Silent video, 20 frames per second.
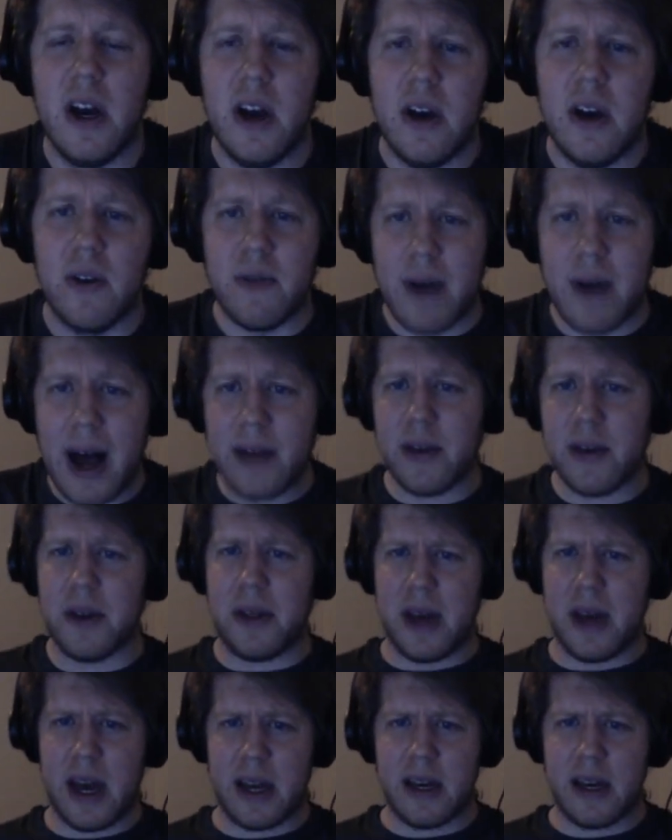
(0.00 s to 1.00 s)
rather
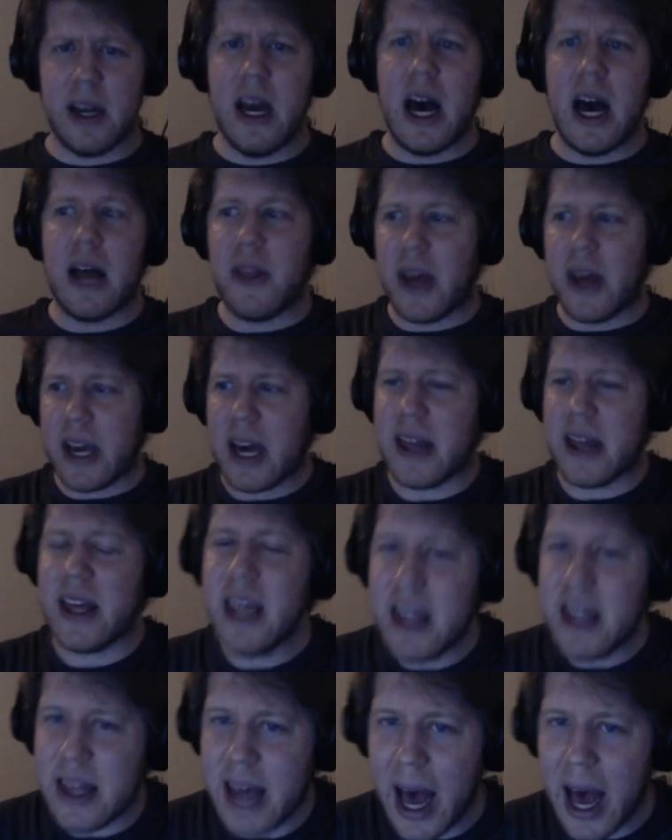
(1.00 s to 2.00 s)
than like I
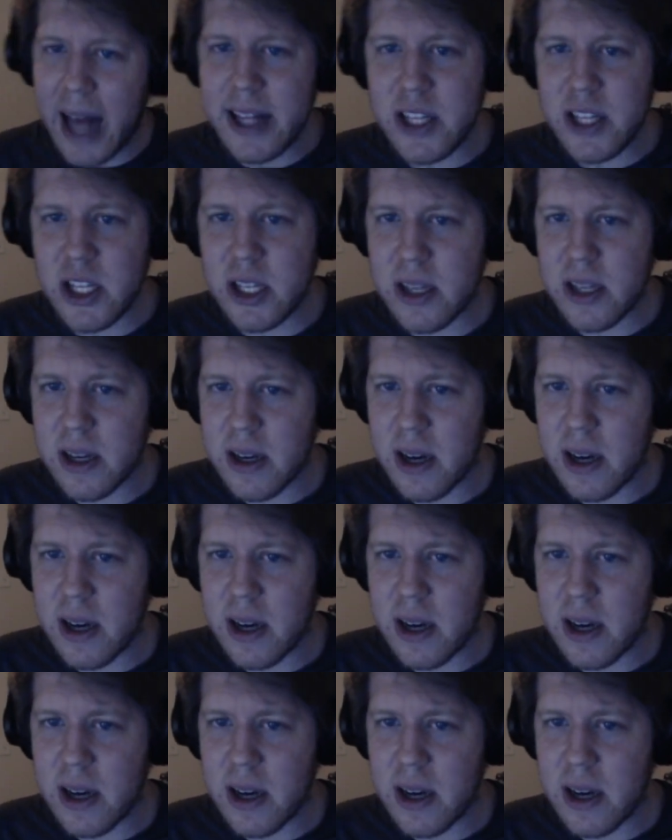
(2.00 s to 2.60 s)
think that's